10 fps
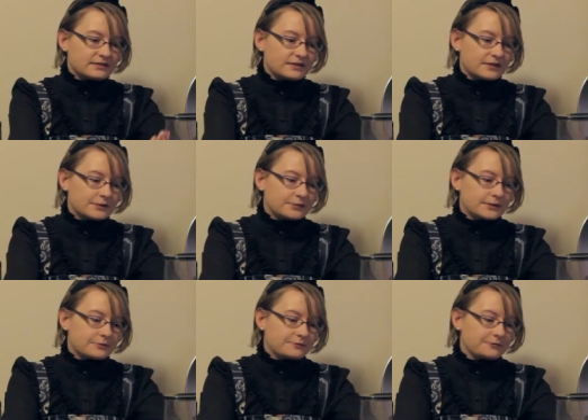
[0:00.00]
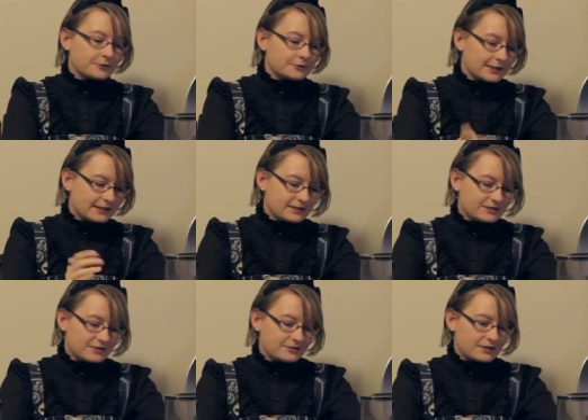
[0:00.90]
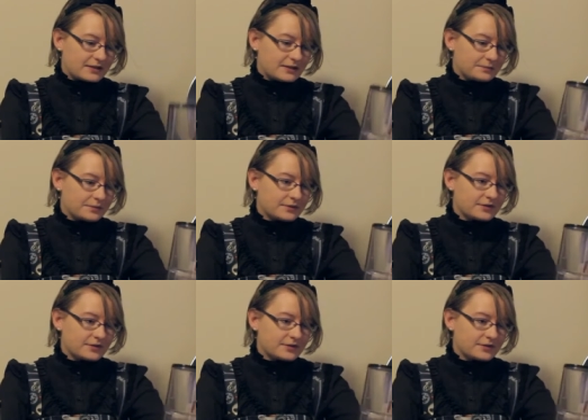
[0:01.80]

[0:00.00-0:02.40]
The liquid will flow right into the cup.